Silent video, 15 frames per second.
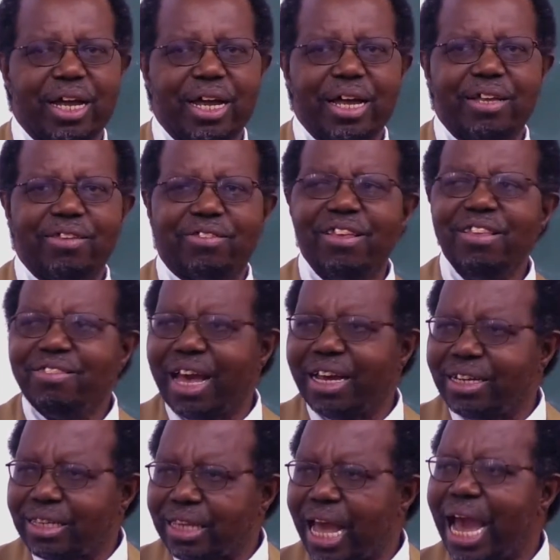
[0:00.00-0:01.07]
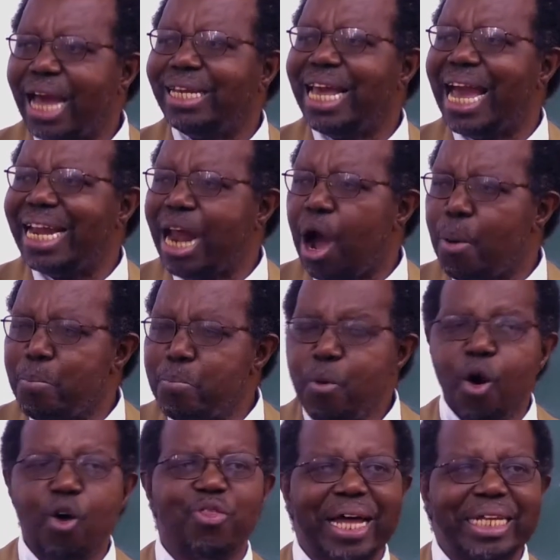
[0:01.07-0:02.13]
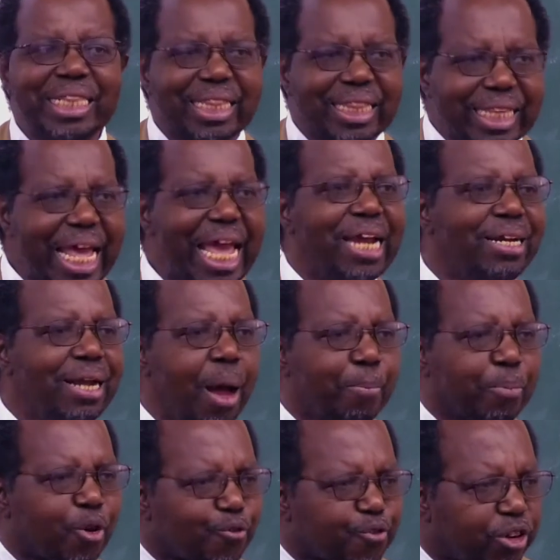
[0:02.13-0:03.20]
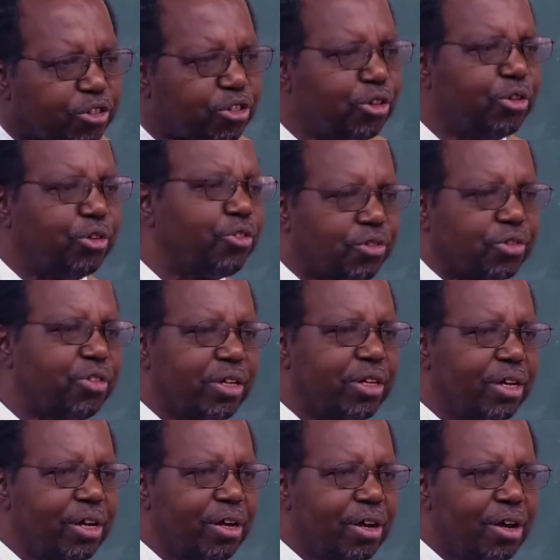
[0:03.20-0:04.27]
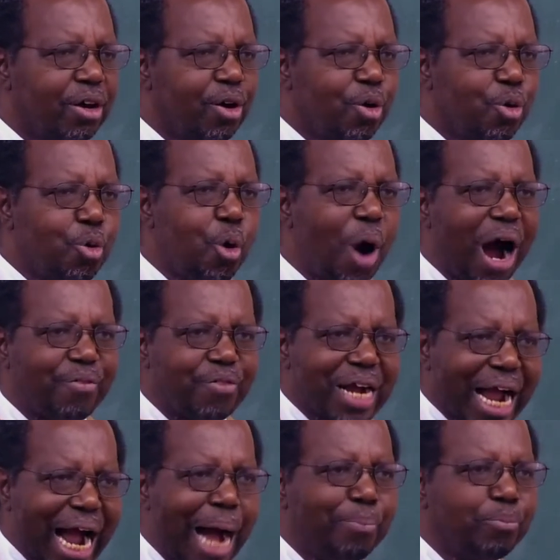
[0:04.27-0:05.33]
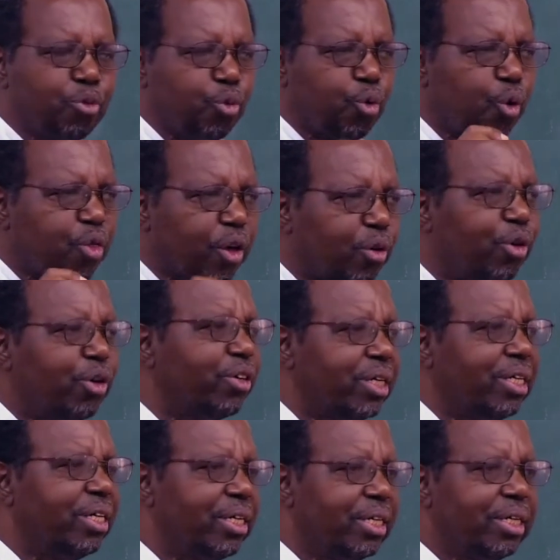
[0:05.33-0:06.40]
Amen. Since I retired, there are now more than 10 professionals who have come to know the Lord